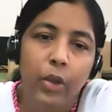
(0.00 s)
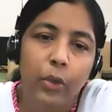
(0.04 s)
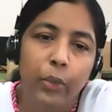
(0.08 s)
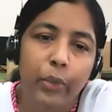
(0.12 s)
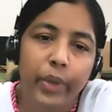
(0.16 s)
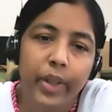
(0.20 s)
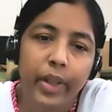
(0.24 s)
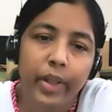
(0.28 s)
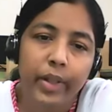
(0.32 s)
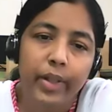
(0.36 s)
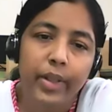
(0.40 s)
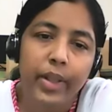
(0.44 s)

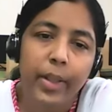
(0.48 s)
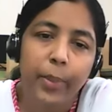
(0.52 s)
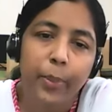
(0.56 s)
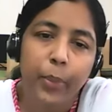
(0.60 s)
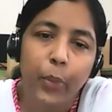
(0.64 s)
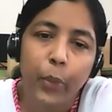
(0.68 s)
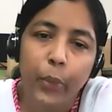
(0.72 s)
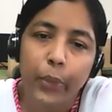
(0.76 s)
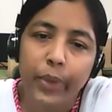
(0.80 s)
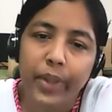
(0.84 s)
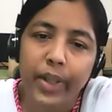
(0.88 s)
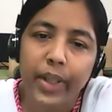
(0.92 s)
where the
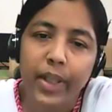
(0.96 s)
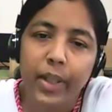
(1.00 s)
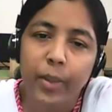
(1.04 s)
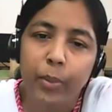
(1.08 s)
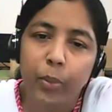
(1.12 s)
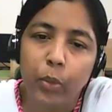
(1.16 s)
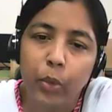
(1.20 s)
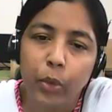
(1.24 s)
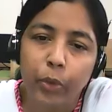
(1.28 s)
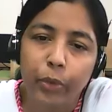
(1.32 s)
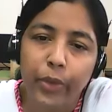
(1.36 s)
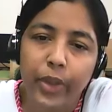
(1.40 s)
protein
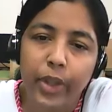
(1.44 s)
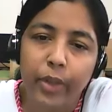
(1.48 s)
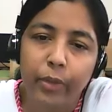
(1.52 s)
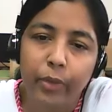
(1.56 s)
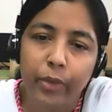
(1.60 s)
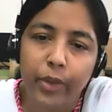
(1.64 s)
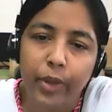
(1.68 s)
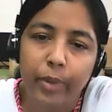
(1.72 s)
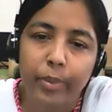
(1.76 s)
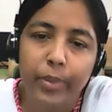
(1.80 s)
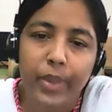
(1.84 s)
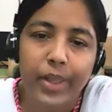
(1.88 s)
moving
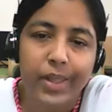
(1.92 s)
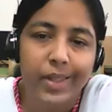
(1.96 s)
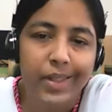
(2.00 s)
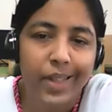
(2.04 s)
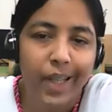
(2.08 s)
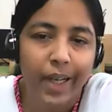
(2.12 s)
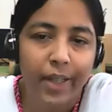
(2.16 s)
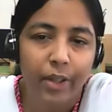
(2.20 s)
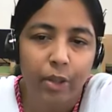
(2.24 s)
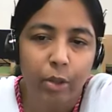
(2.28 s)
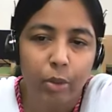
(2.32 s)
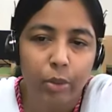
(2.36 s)
from the
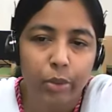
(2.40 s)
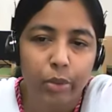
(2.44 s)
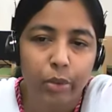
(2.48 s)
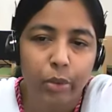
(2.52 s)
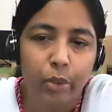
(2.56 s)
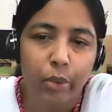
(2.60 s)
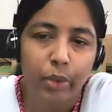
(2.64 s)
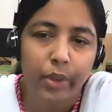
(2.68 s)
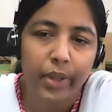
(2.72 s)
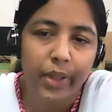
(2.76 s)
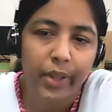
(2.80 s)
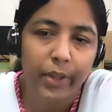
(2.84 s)

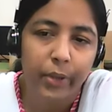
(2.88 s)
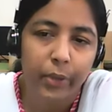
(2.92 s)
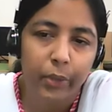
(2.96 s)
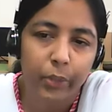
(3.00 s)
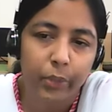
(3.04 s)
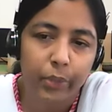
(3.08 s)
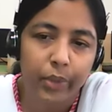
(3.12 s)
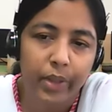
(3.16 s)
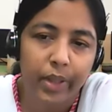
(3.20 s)
cytosol into